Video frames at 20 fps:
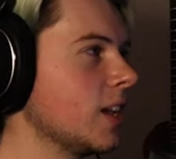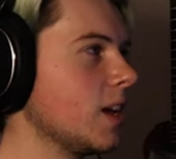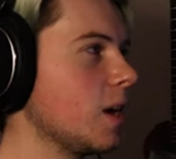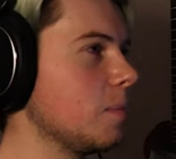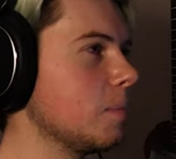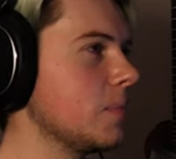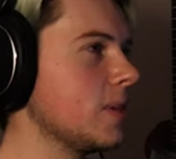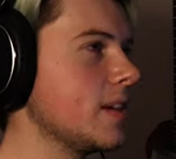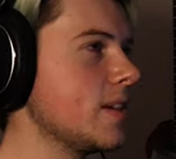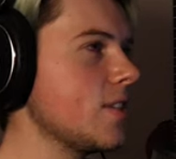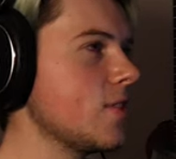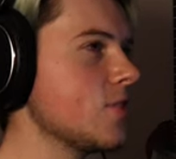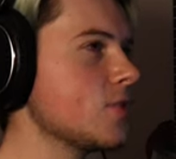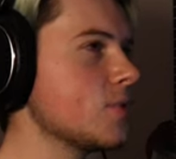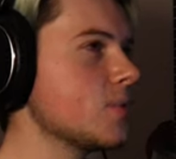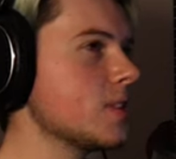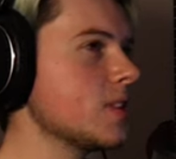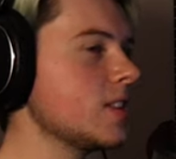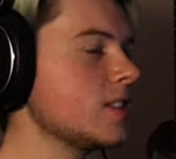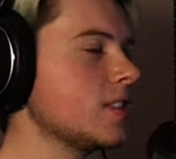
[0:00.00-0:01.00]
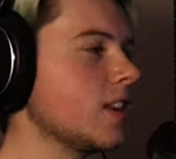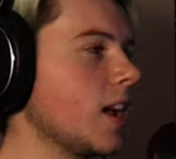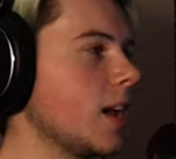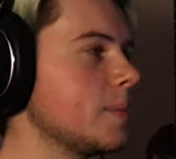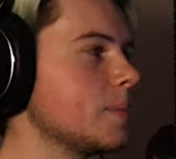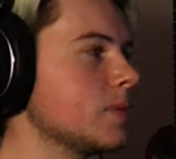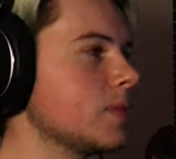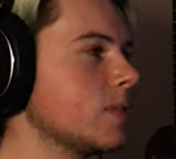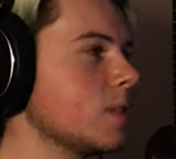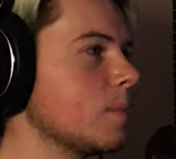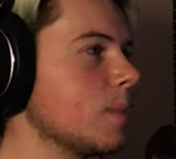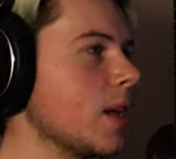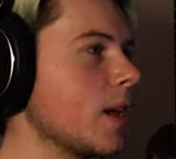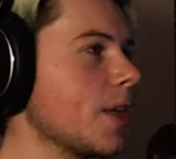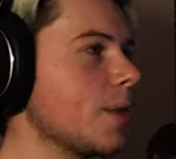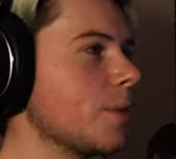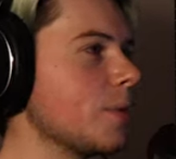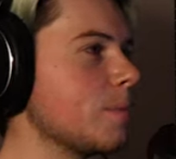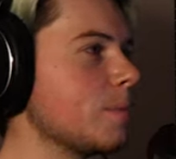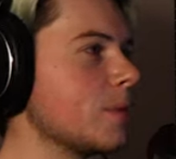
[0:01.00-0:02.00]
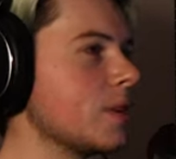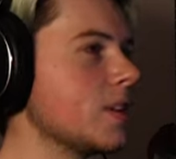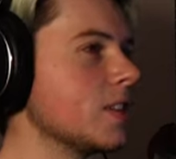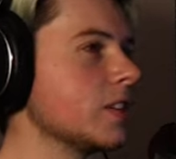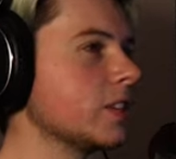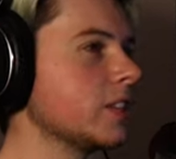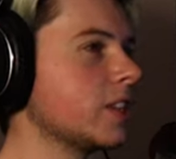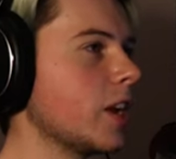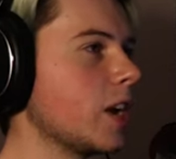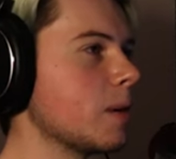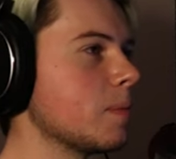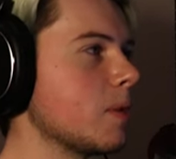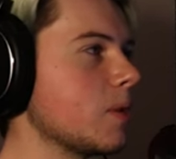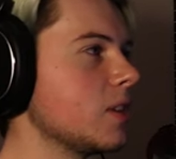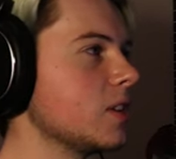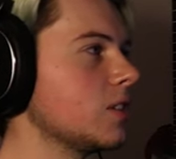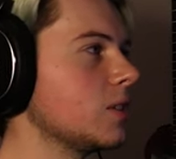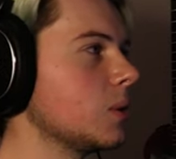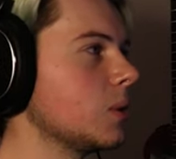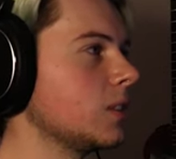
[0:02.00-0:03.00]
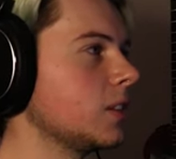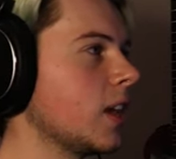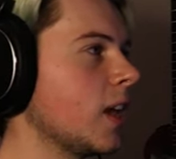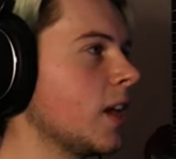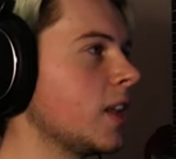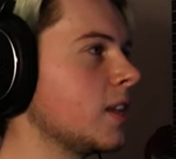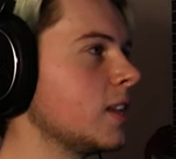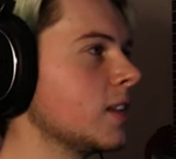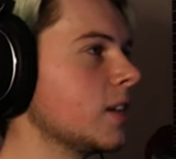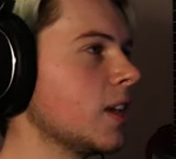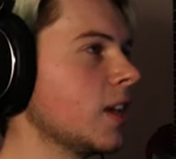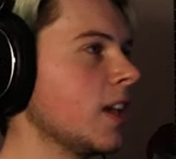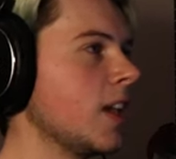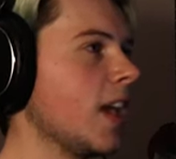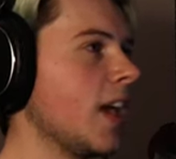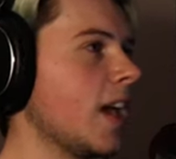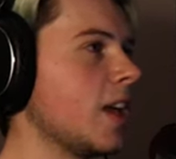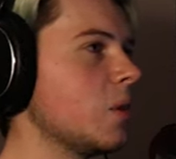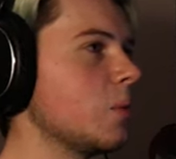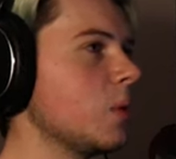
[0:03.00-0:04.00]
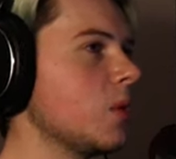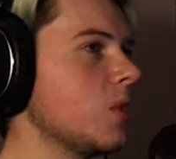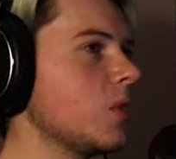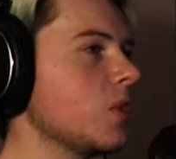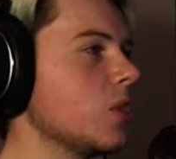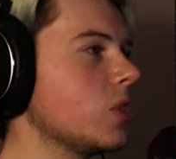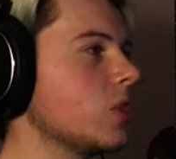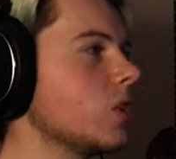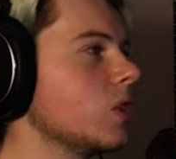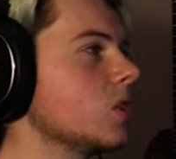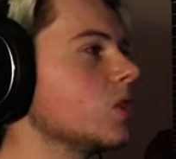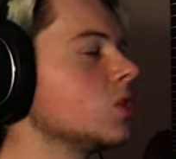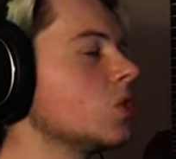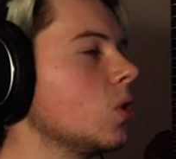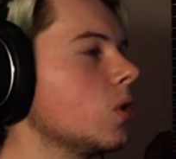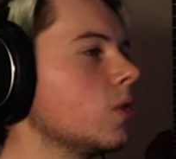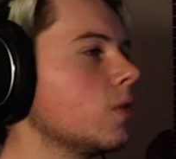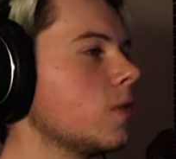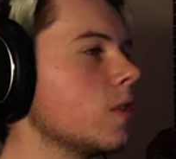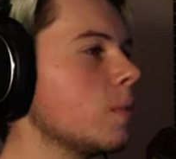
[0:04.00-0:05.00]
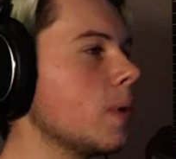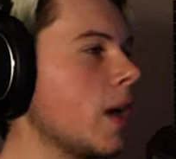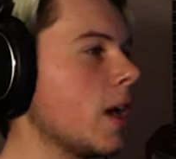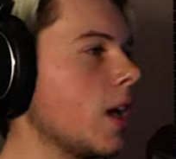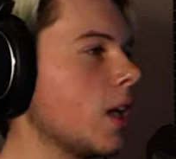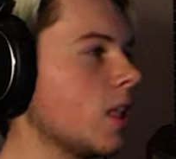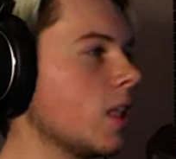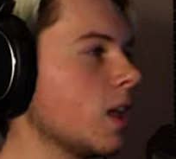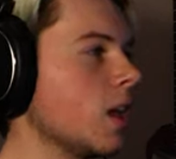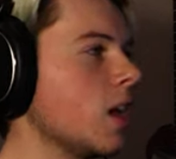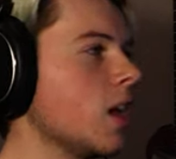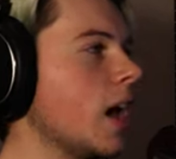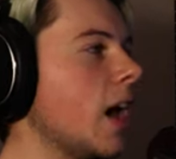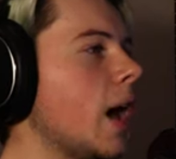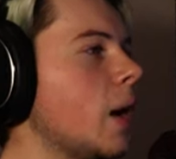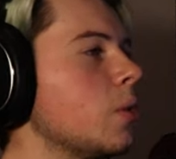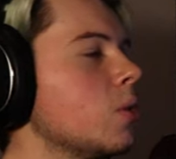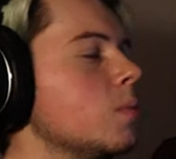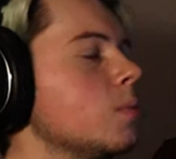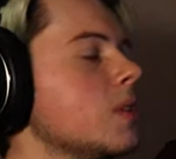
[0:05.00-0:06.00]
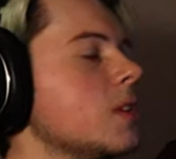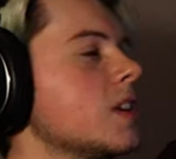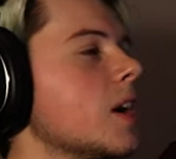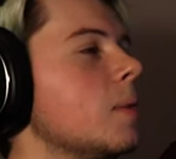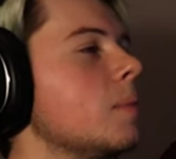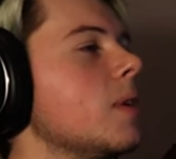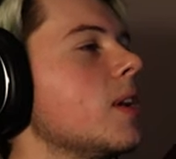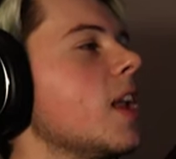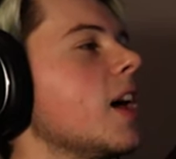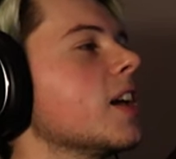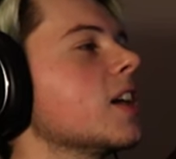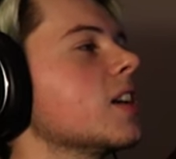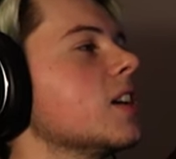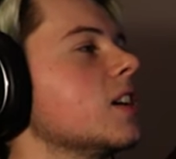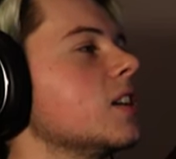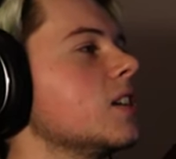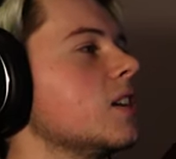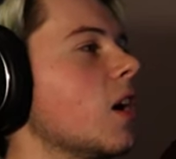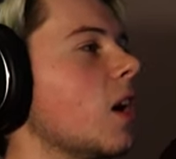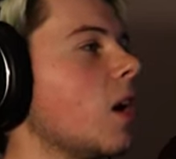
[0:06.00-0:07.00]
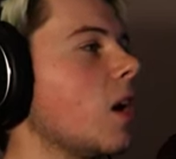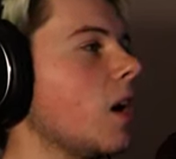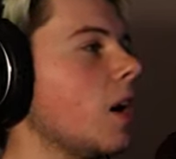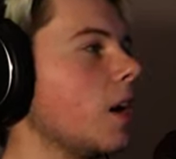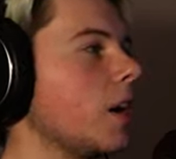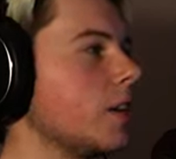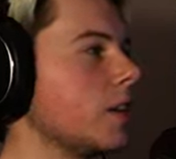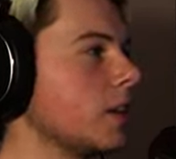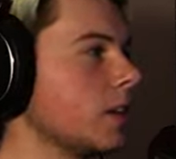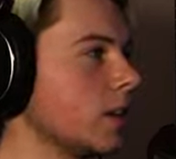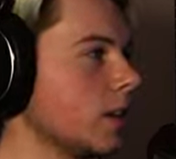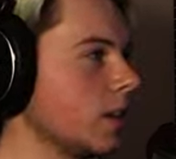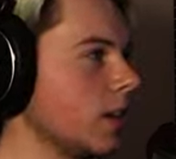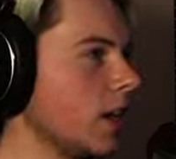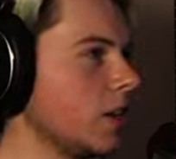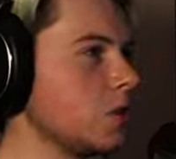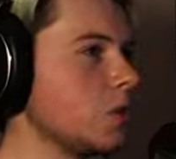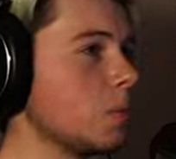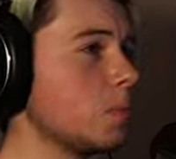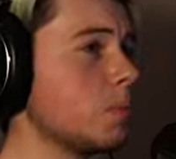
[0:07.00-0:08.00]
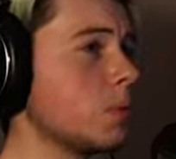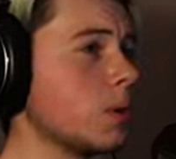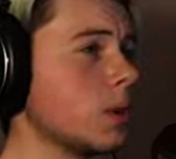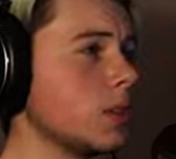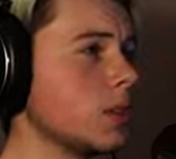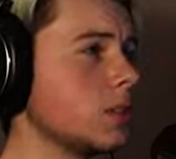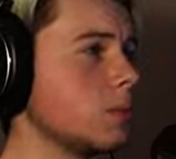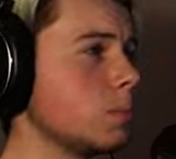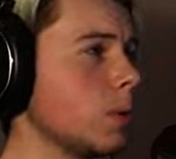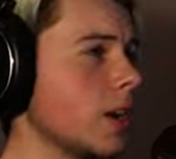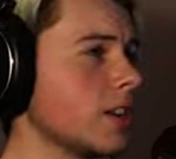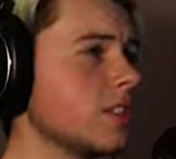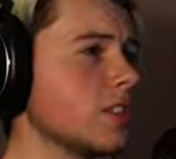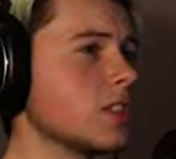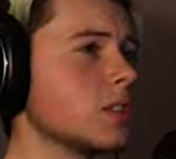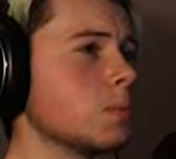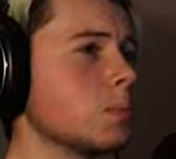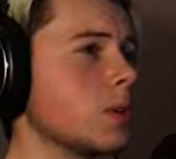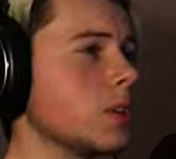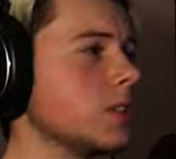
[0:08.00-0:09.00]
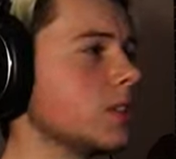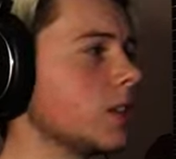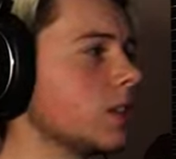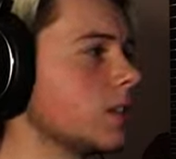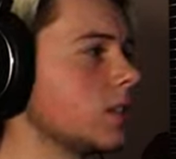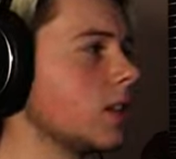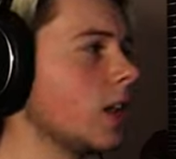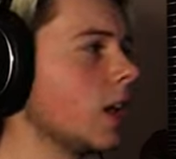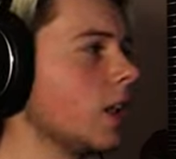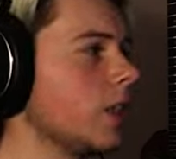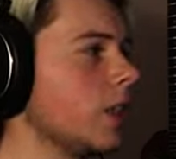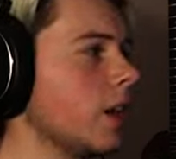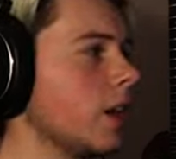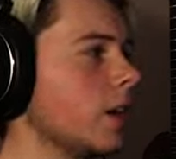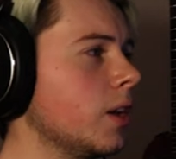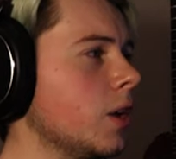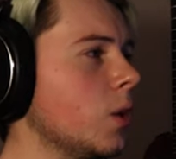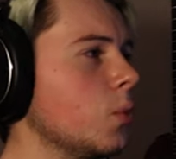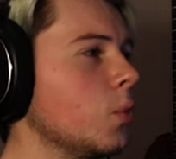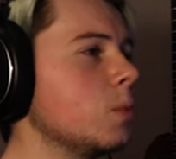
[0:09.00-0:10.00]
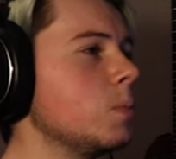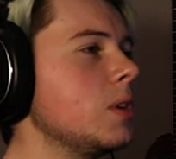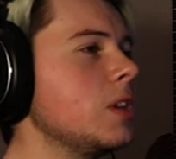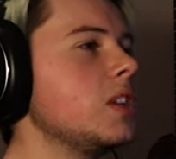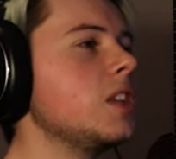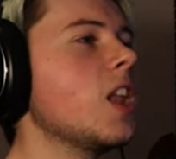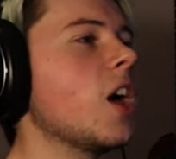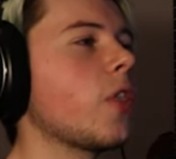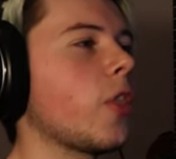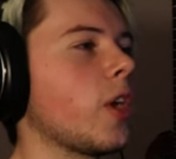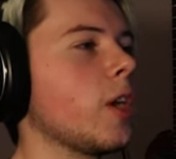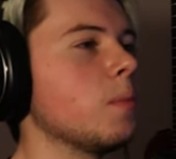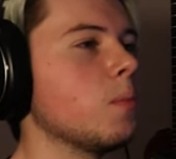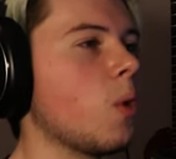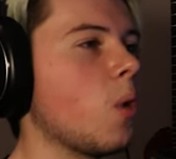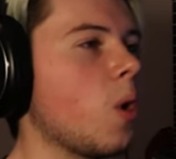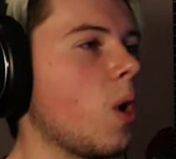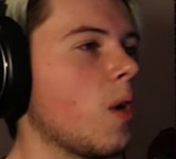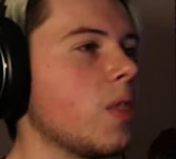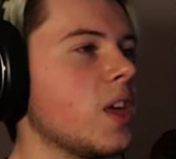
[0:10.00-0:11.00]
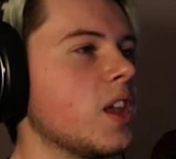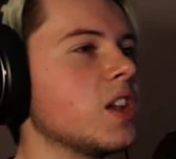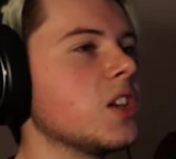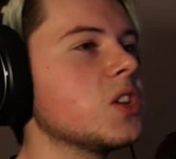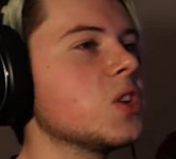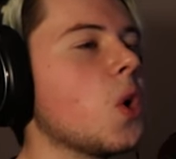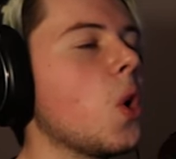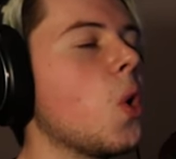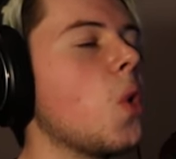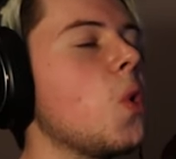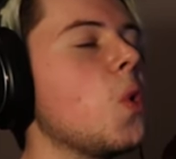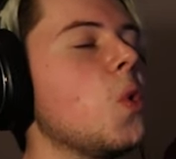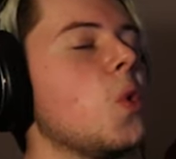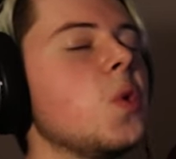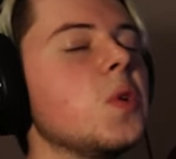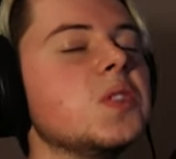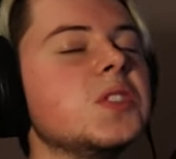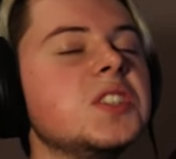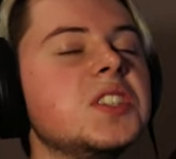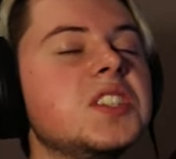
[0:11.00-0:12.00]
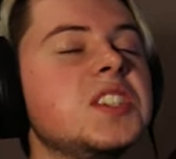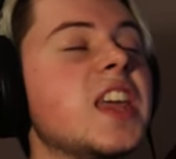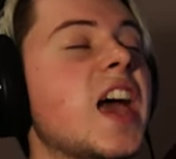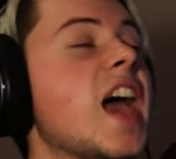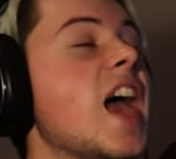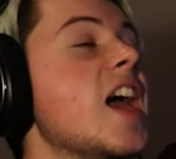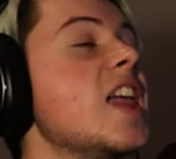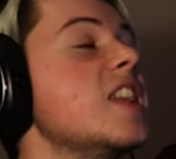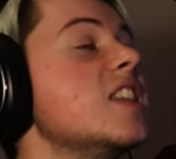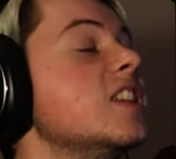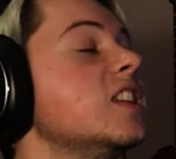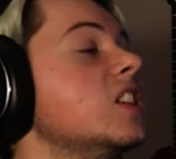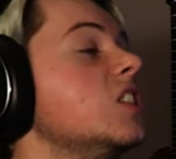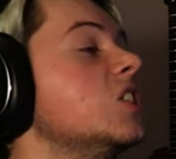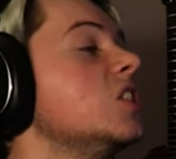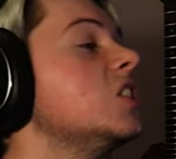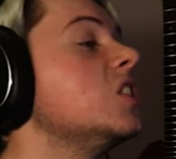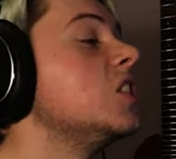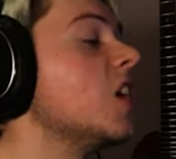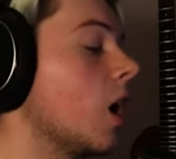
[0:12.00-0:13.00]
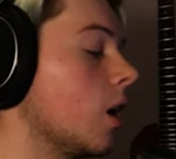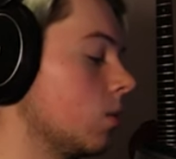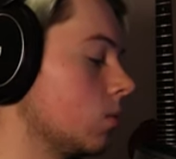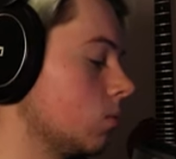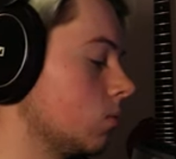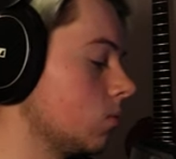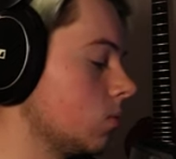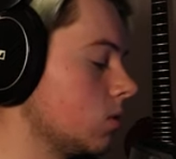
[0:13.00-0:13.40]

A mere three chimes of the bell will bring the ceremony to its end, and with the third toll of the bell, I will become like a god, and your prince, precious Princess Zelda will be nothing more than cold, dead stone.